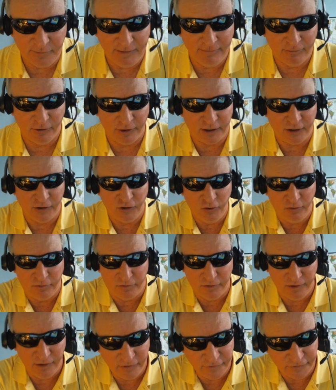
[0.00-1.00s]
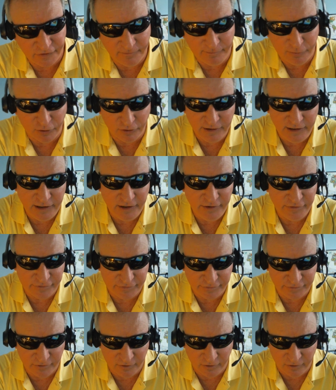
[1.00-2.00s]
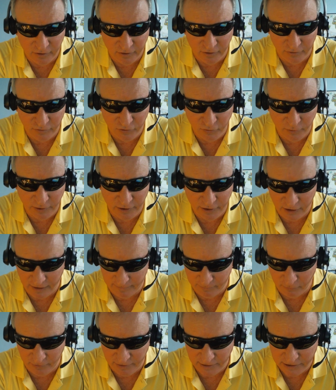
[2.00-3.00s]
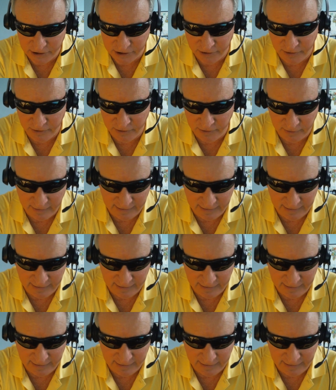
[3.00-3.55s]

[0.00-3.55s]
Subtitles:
of people that can do things, the police are doing an operation